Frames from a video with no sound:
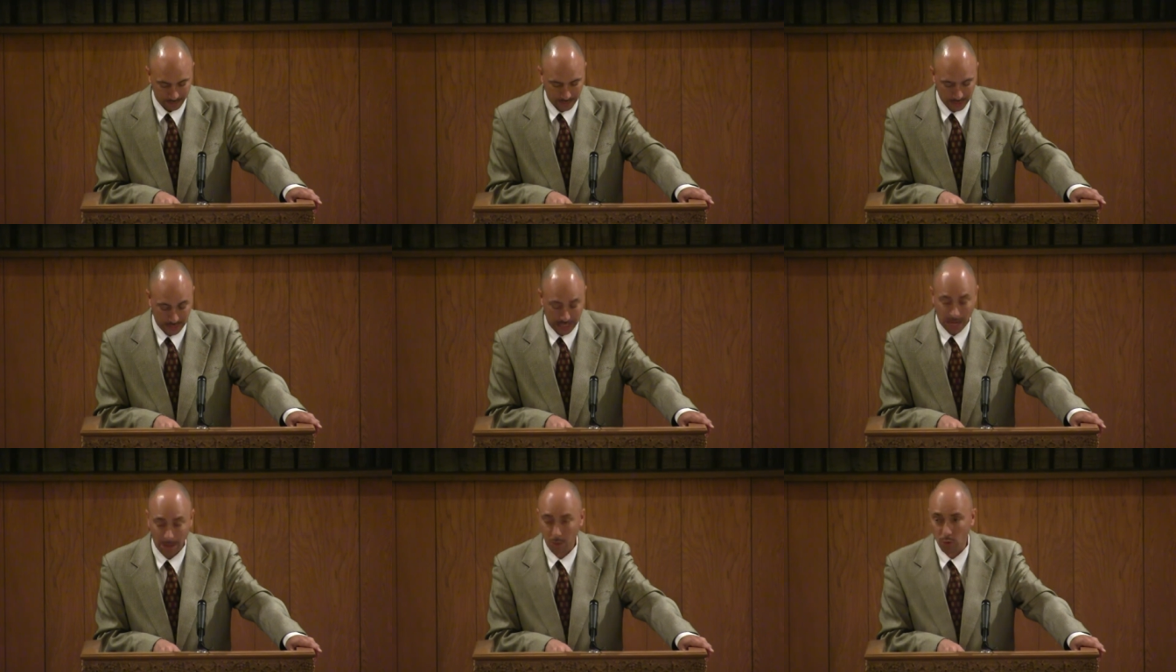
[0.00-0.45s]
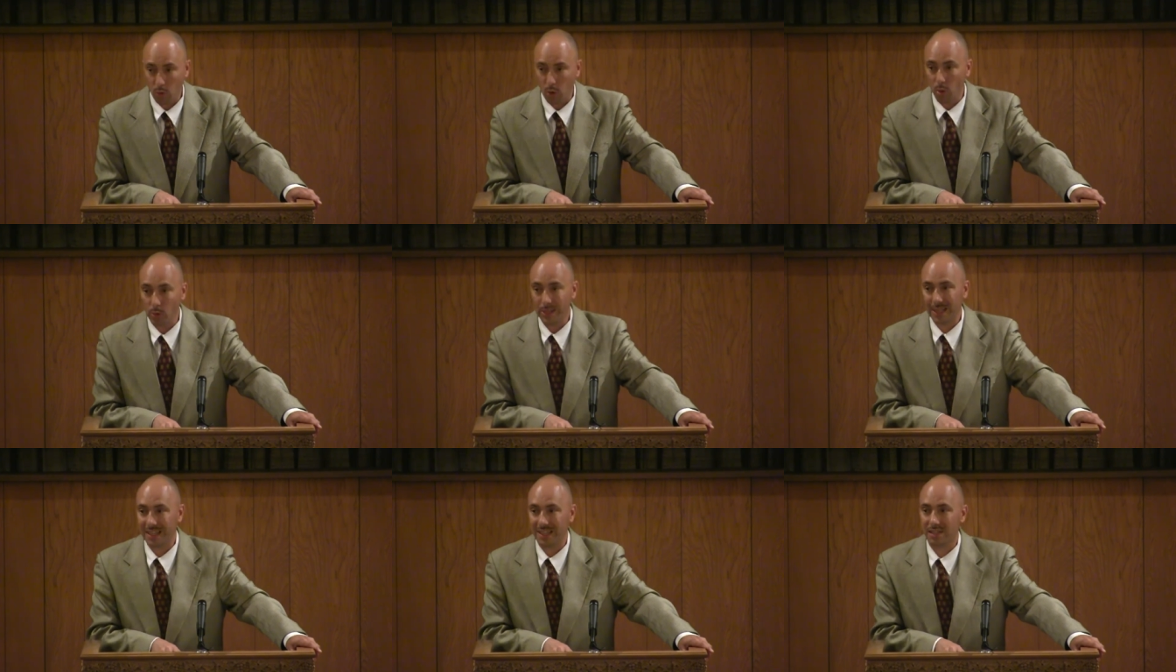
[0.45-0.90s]
And I'm
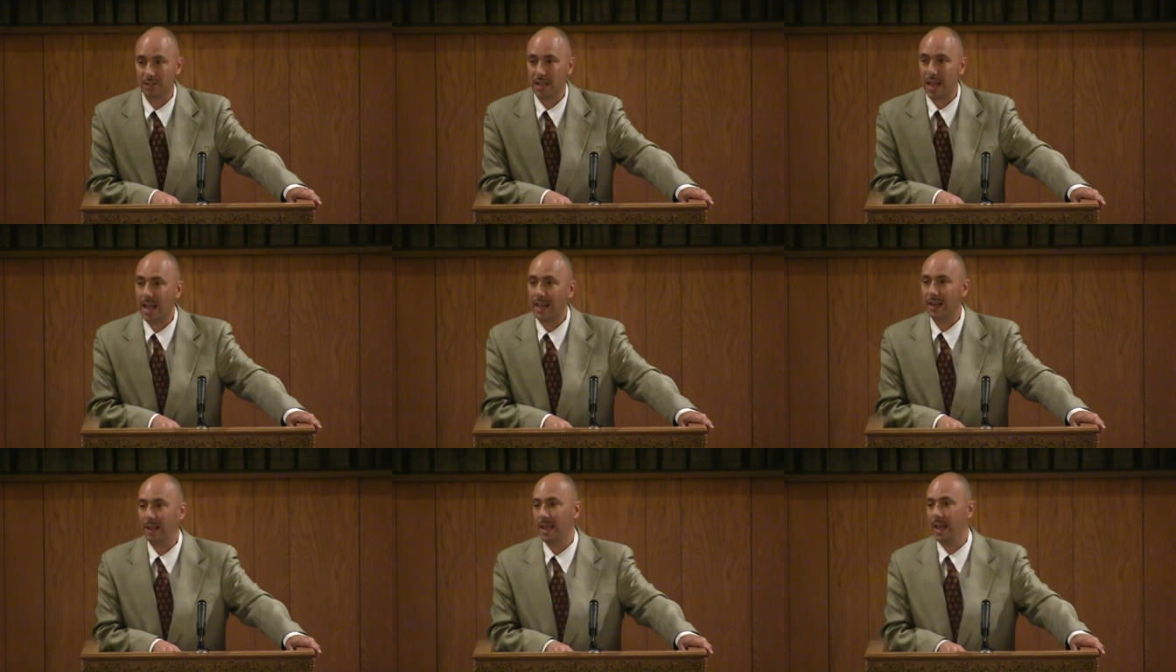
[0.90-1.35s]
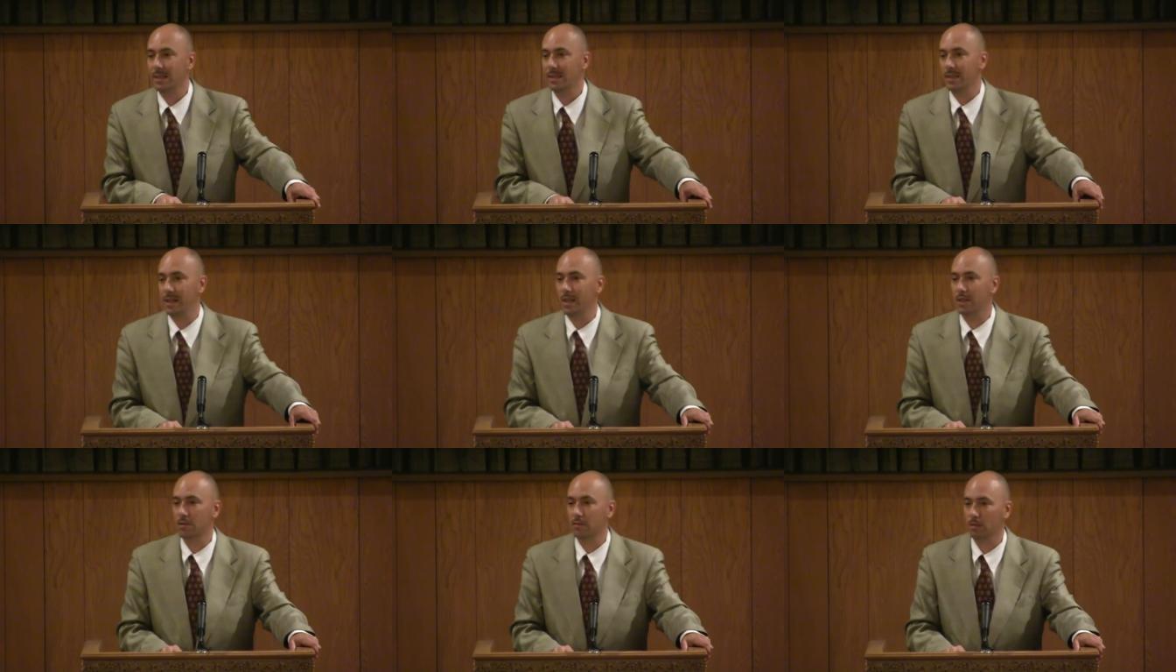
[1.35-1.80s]
quoting exactly as it
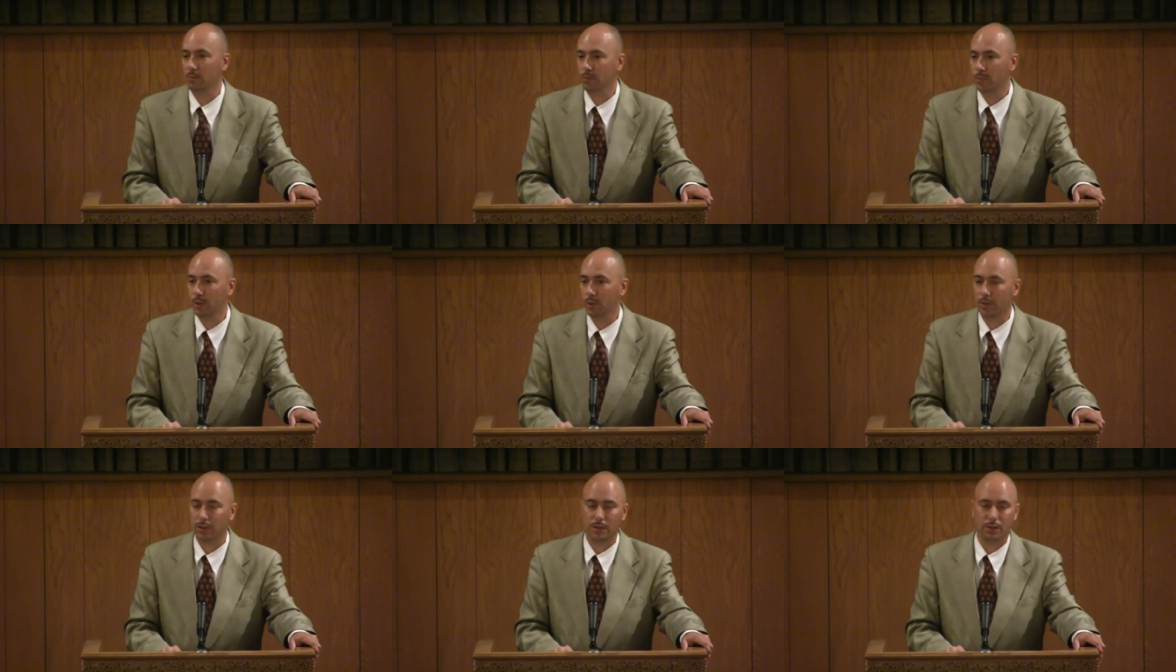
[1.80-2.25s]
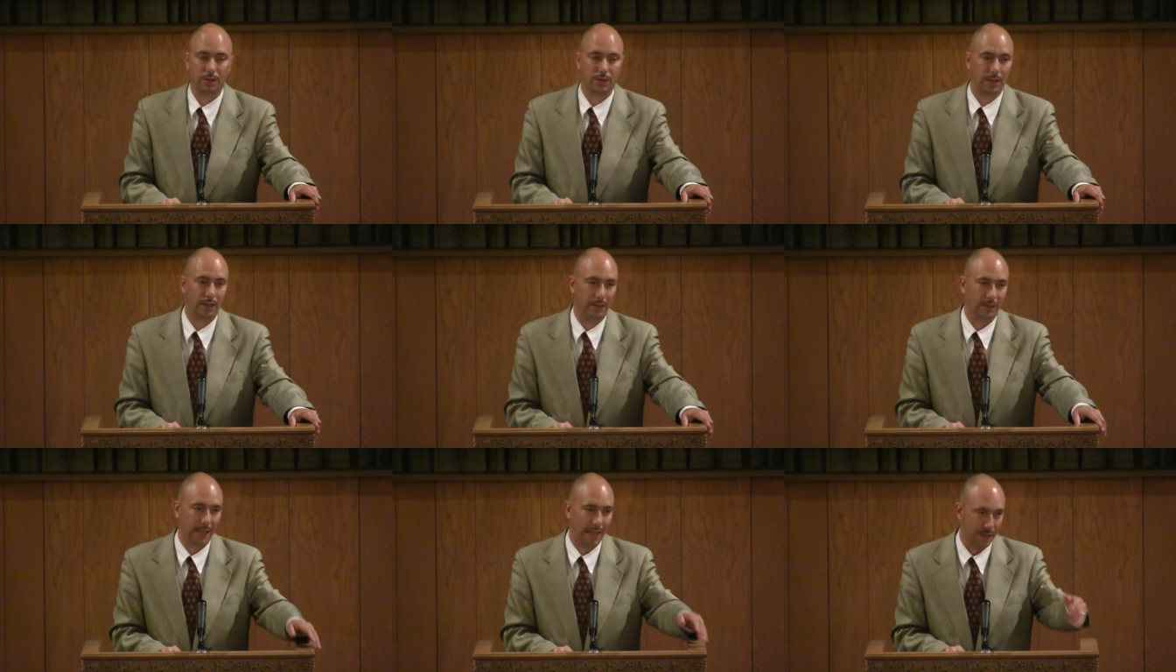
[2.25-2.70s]
is in the book,
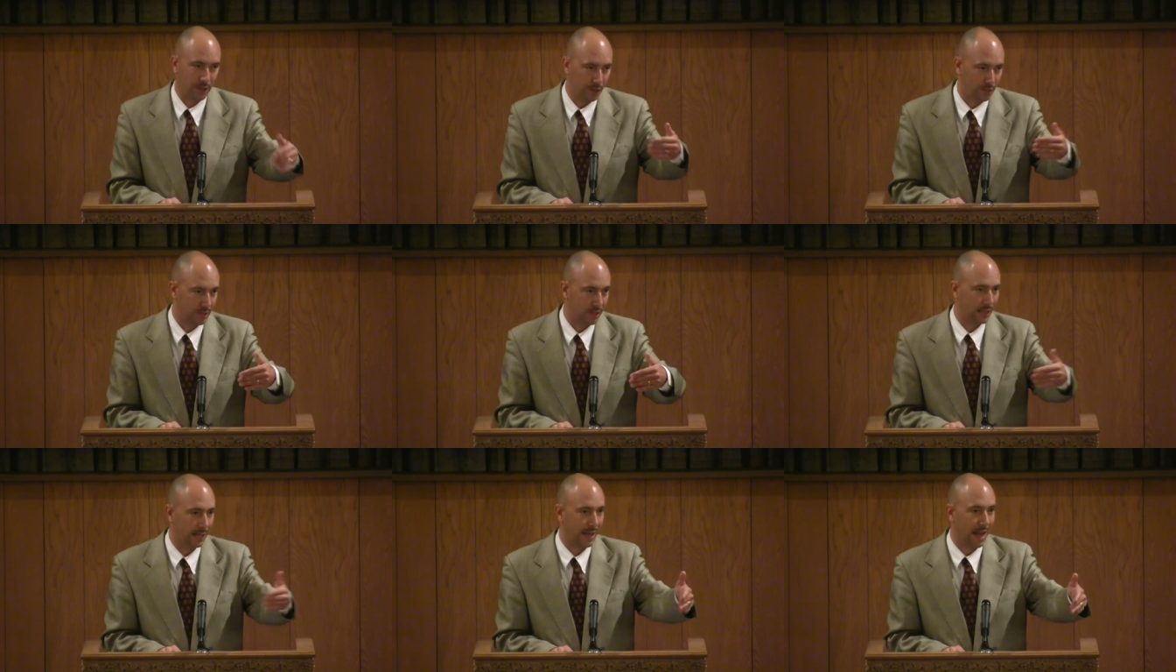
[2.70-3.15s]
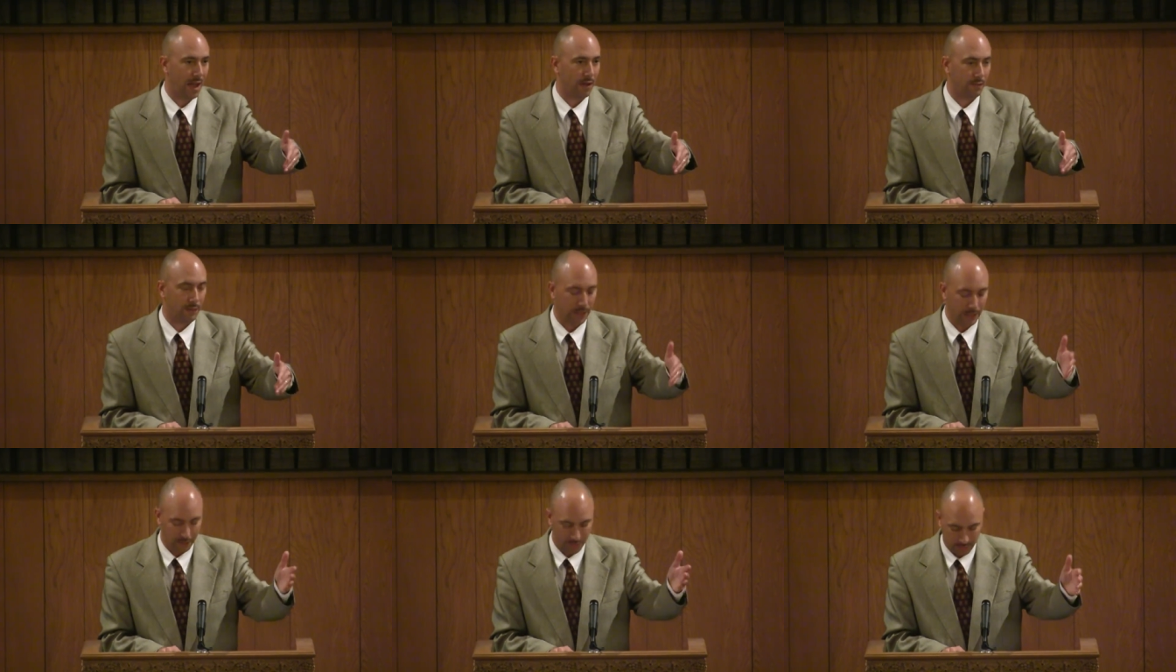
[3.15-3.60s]
and they use the
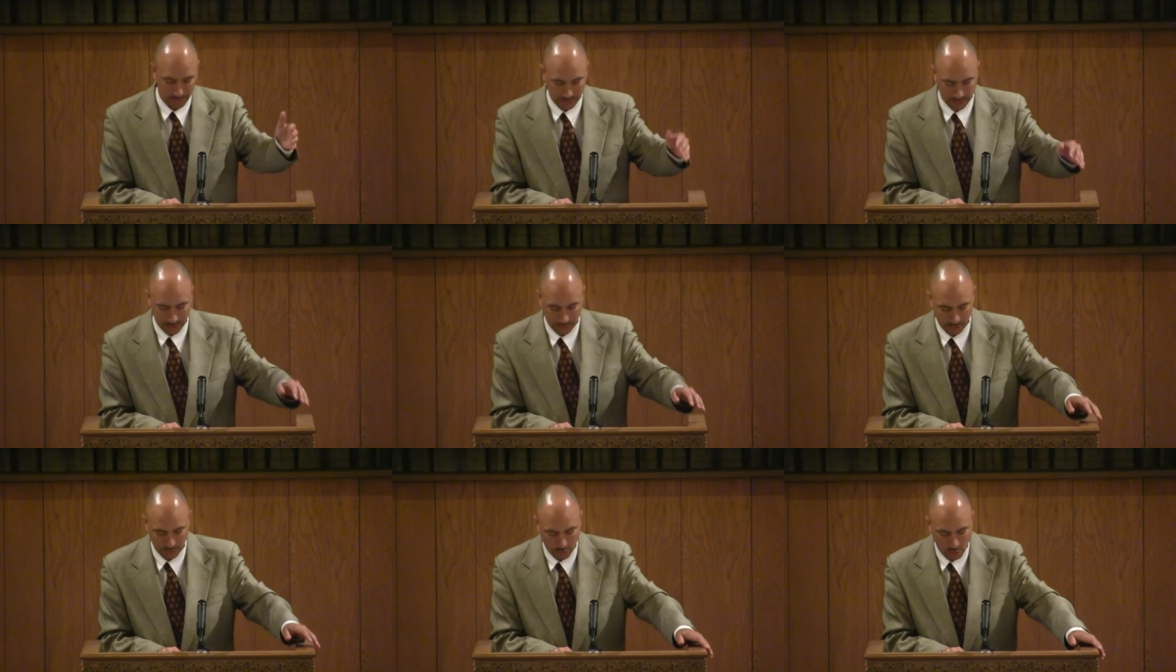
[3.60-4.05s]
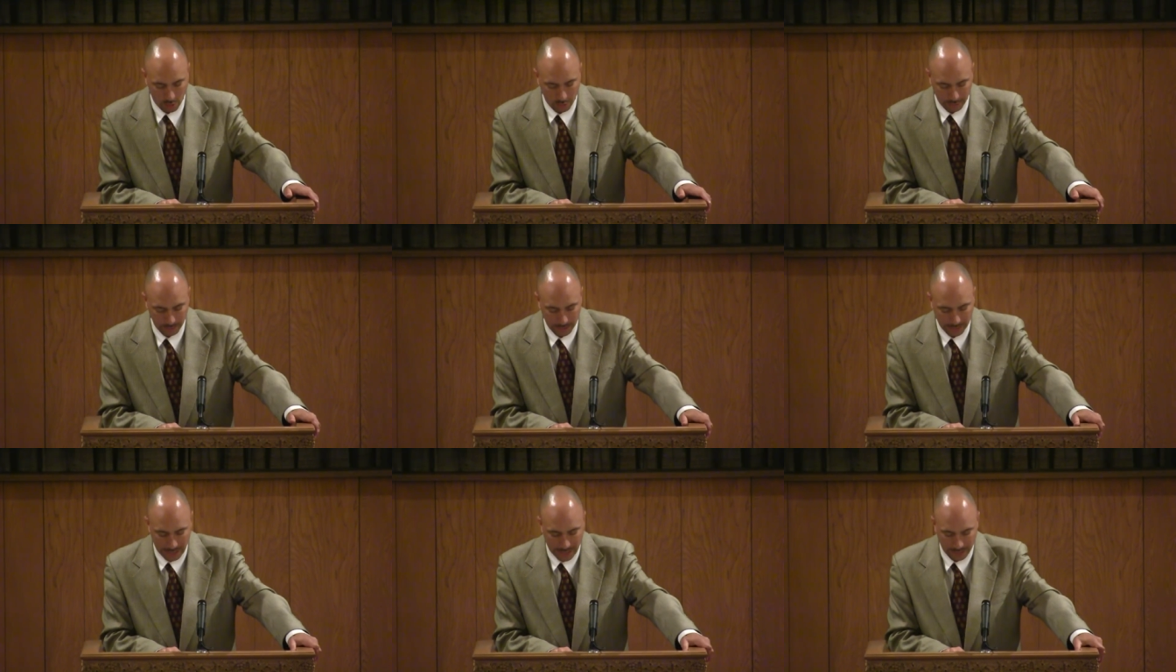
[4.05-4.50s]
NIV, so this is a quote
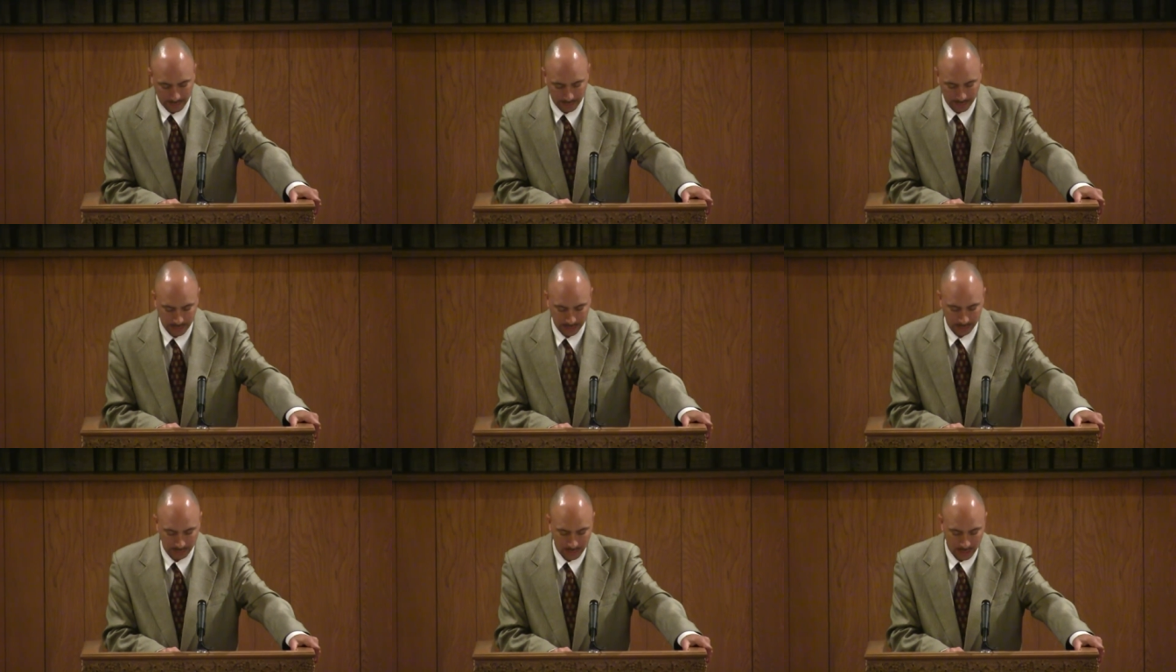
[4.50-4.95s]
from the NIV.